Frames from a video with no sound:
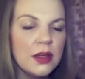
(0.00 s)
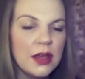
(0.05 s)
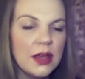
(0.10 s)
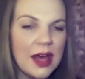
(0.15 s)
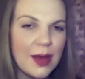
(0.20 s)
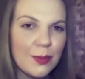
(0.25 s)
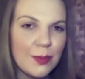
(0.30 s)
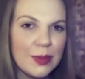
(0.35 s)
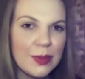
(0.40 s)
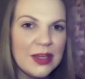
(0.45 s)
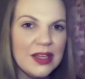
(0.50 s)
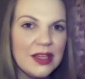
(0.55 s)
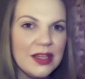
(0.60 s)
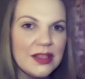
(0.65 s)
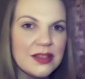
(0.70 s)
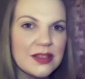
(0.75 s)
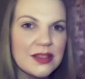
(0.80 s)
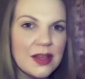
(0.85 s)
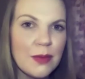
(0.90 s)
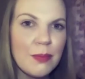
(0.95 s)
at
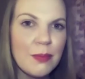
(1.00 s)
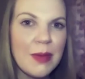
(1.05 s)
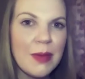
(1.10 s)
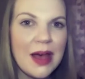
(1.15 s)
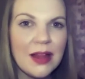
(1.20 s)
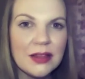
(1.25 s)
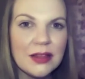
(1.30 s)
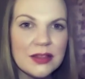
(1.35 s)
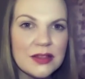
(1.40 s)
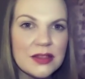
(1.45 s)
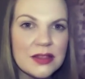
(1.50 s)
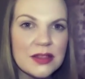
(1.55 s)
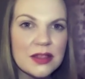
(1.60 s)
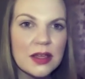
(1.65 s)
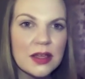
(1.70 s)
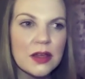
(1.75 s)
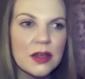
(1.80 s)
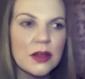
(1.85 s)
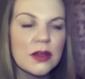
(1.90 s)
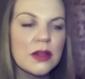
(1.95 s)
peace and balanced
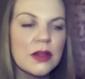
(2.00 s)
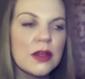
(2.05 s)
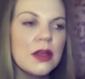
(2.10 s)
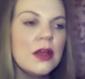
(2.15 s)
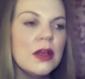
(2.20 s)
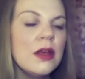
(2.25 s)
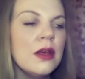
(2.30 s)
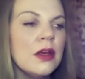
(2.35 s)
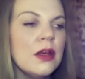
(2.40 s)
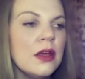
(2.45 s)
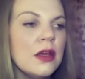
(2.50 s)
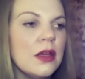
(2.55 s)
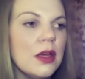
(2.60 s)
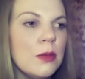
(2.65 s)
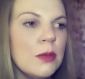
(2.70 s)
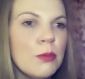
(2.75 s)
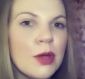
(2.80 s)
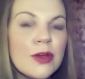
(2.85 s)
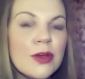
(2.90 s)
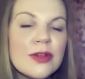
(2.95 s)
and
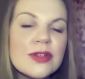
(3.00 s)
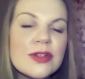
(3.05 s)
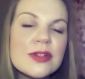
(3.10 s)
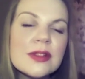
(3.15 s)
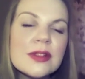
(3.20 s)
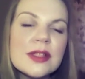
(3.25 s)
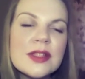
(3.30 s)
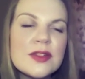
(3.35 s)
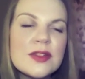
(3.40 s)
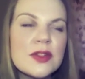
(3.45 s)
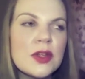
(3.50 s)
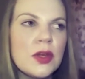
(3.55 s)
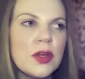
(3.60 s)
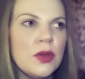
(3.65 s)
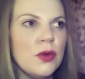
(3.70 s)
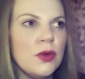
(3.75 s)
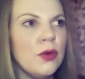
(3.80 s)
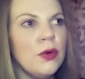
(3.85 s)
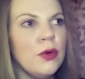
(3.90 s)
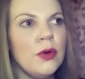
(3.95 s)
emotionally
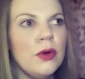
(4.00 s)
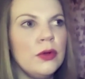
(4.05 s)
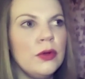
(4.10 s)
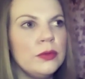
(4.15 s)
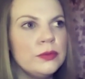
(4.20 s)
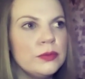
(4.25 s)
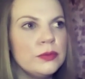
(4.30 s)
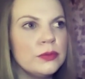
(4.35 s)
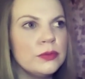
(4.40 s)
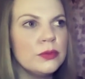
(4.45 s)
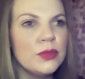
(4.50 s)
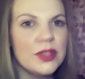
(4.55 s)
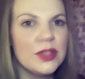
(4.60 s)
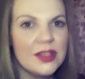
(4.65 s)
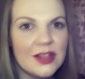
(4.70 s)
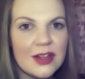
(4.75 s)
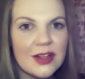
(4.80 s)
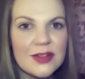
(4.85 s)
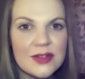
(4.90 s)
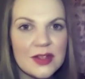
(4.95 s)
secure within
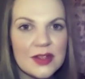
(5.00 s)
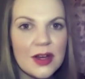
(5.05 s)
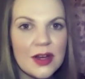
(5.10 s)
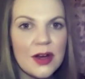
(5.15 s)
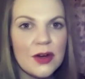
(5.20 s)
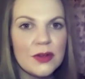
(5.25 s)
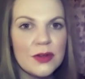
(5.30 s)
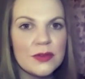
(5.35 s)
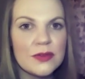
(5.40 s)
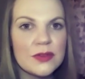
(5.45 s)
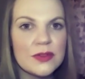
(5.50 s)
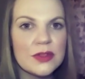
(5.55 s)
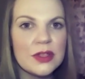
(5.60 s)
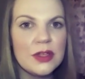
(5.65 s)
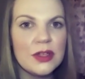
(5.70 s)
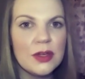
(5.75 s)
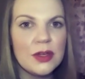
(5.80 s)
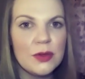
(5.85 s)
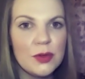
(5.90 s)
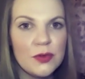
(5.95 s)
ourselves? You
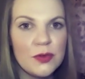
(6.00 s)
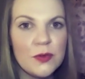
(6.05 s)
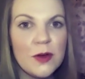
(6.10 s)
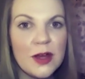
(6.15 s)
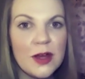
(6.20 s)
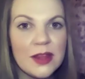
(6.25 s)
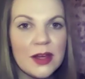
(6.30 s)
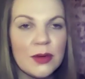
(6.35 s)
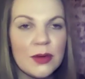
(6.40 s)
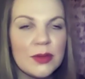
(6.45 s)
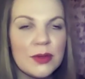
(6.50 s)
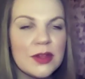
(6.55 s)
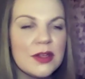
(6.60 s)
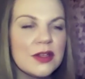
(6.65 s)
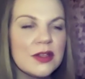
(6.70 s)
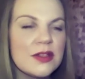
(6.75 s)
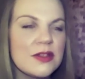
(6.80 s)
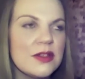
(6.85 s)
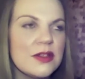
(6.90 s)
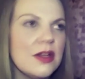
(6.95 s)
know, we find that within
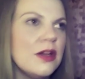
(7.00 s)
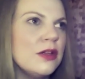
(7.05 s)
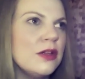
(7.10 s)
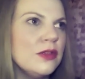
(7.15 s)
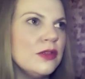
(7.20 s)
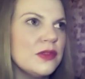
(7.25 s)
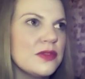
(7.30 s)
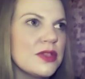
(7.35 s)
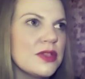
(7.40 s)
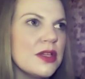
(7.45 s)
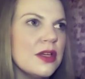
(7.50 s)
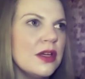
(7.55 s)
ourselves.